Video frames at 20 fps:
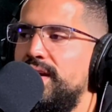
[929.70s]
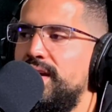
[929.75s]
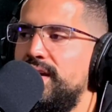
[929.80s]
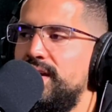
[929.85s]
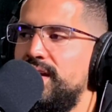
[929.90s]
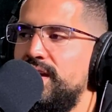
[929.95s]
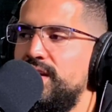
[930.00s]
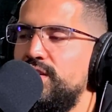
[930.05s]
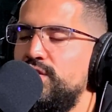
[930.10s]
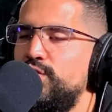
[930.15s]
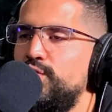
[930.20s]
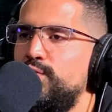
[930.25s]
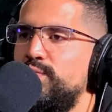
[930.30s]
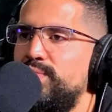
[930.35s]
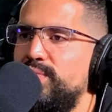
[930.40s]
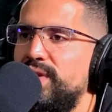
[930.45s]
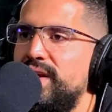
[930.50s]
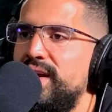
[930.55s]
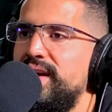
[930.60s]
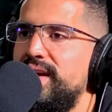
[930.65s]
And you
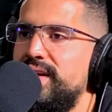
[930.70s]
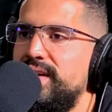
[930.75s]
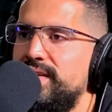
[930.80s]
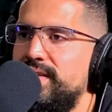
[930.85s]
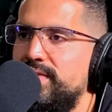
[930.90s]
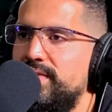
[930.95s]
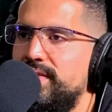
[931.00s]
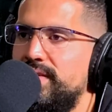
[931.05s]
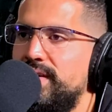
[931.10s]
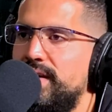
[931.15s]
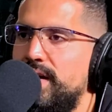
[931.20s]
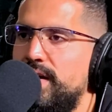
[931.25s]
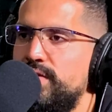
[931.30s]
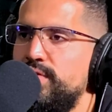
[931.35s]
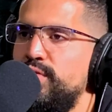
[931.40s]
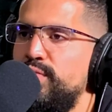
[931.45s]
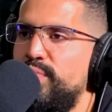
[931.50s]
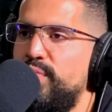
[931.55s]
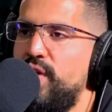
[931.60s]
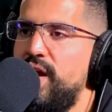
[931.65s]
play how
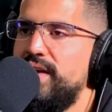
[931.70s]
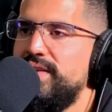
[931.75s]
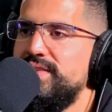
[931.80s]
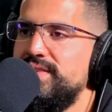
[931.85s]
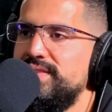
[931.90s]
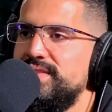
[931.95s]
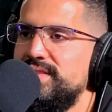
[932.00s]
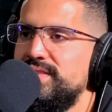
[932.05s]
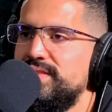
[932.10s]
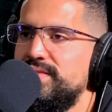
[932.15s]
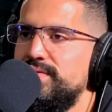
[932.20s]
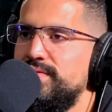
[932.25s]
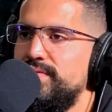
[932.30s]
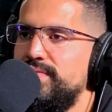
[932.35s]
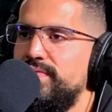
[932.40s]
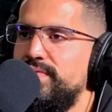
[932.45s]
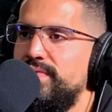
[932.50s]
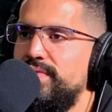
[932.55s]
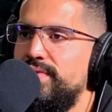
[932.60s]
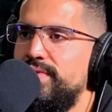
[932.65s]
you practice.
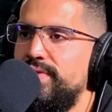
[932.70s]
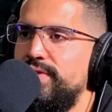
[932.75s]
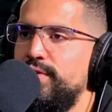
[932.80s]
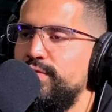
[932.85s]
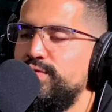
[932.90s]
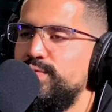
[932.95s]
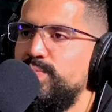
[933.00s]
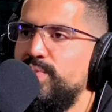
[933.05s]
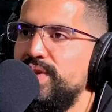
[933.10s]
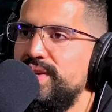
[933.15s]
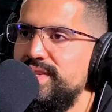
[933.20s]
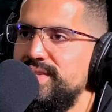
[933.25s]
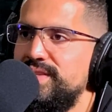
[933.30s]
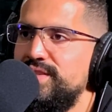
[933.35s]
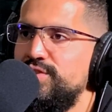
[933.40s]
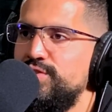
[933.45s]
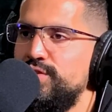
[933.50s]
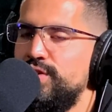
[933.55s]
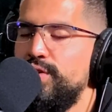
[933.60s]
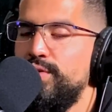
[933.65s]
Those plays
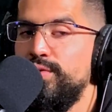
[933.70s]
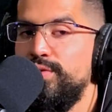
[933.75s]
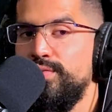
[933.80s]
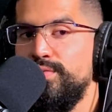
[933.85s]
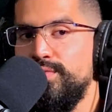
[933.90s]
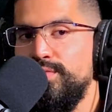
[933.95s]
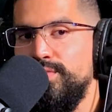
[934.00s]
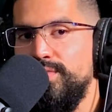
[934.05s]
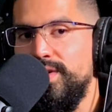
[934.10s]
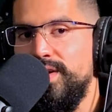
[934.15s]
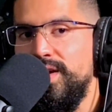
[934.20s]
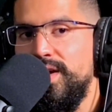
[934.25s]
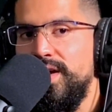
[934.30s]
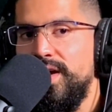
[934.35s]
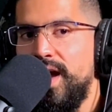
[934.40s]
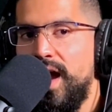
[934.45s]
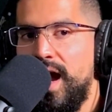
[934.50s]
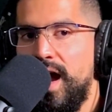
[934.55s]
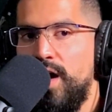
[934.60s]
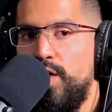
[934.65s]
that you go through,
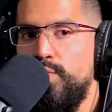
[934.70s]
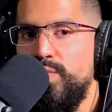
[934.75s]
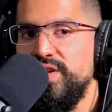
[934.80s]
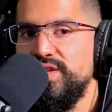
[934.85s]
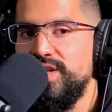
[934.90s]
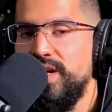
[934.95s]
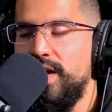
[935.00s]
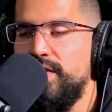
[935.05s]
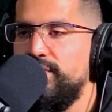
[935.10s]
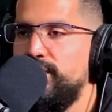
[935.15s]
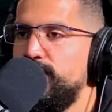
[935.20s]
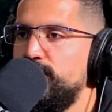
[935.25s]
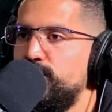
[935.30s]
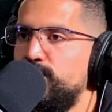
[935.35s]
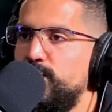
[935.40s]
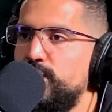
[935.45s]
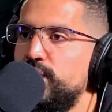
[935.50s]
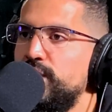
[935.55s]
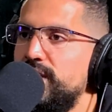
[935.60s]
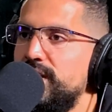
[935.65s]
how much effort you
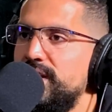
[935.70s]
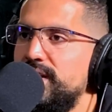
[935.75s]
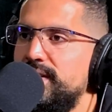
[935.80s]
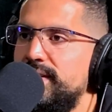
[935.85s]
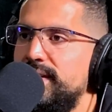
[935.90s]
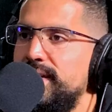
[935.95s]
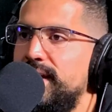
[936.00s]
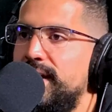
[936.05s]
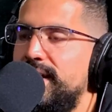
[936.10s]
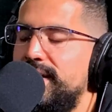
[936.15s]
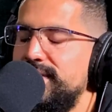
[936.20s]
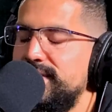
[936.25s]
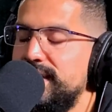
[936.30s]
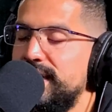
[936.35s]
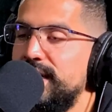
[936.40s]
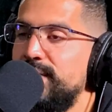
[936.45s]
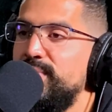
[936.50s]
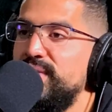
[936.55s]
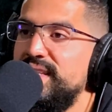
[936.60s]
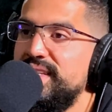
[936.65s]
put in is going
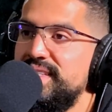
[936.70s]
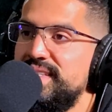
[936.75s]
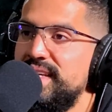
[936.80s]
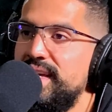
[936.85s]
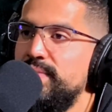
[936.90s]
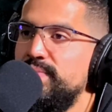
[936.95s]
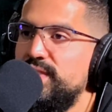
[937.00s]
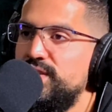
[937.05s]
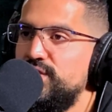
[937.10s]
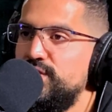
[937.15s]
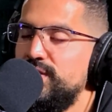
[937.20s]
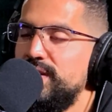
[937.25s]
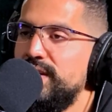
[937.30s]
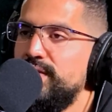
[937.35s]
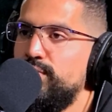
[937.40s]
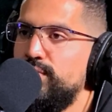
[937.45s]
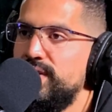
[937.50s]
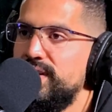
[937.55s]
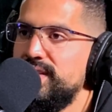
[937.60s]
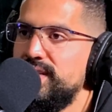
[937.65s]
to be the same that you get
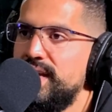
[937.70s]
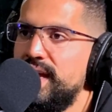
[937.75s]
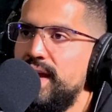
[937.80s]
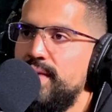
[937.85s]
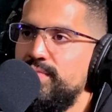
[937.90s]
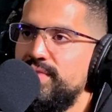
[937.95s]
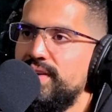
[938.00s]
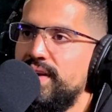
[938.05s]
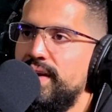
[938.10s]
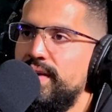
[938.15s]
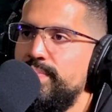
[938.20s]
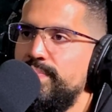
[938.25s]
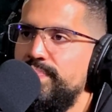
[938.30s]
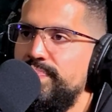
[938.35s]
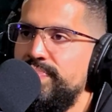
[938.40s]
when it's game time.